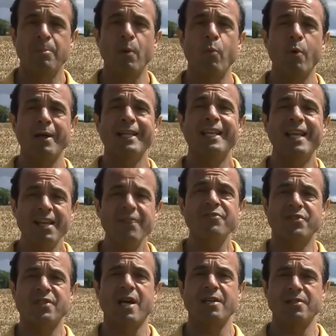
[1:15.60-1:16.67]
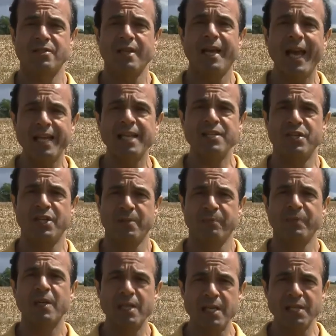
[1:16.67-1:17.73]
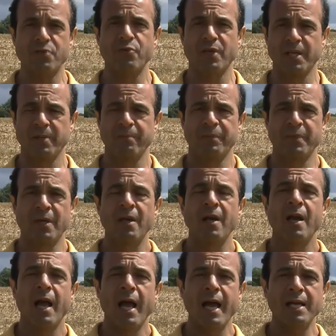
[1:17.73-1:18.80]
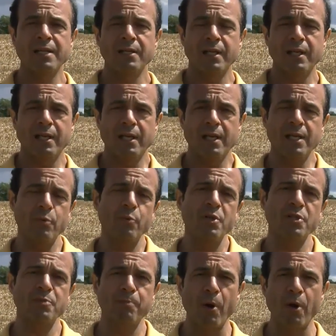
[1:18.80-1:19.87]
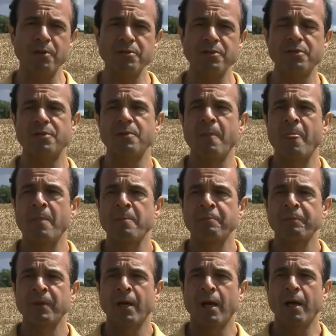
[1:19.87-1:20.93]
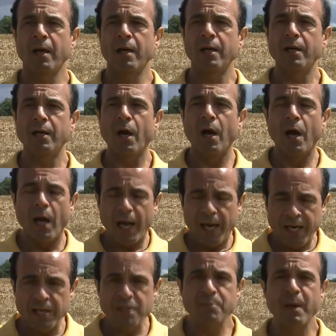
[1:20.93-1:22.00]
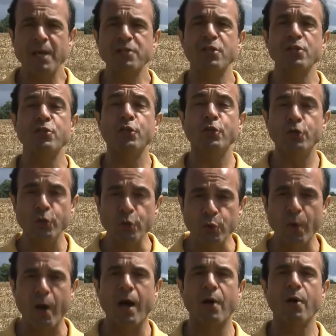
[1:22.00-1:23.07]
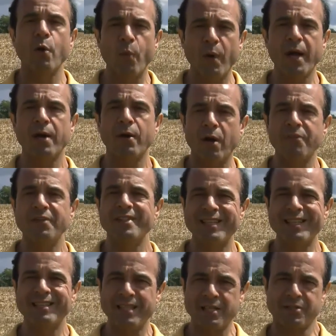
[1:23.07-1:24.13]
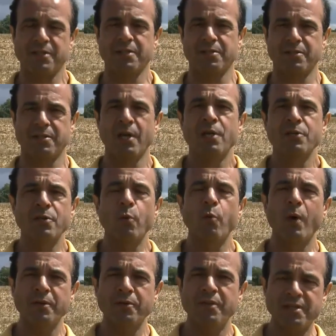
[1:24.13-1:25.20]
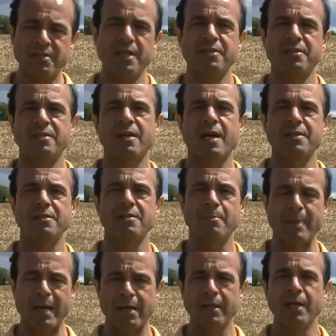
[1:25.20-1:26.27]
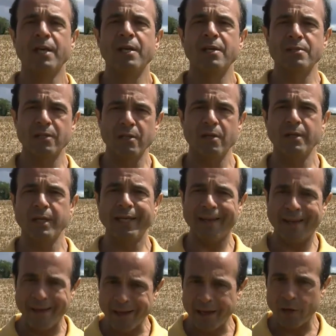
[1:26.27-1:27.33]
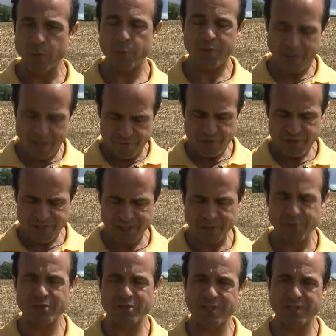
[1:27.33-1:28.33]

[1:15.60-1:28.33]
but what gives us energy, literally. And it responds in as much as you are aware of its existence. So what this exercise is about is learning how, with every single